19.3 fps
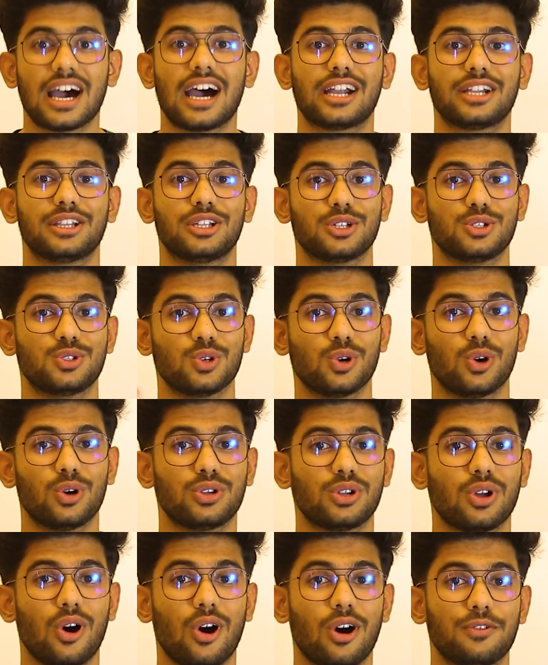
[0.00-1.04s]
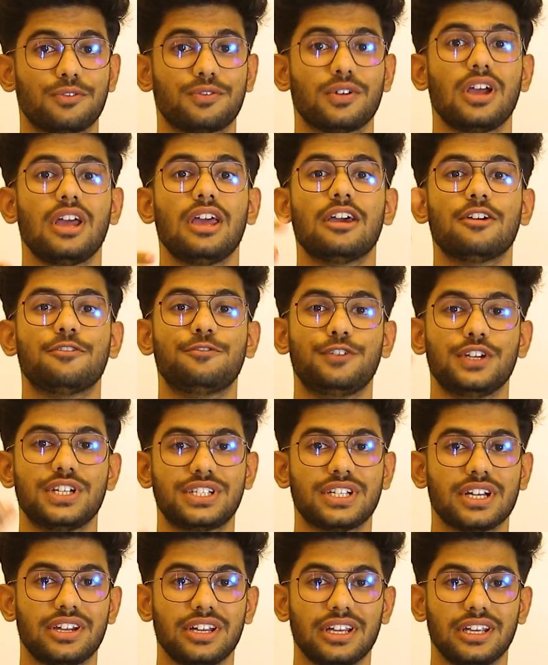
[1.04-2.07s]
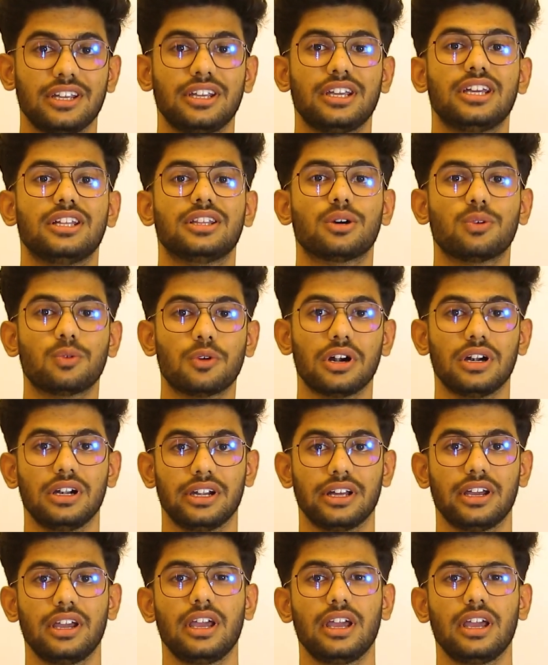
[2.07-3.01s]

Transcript: are the zone of fishery in the world.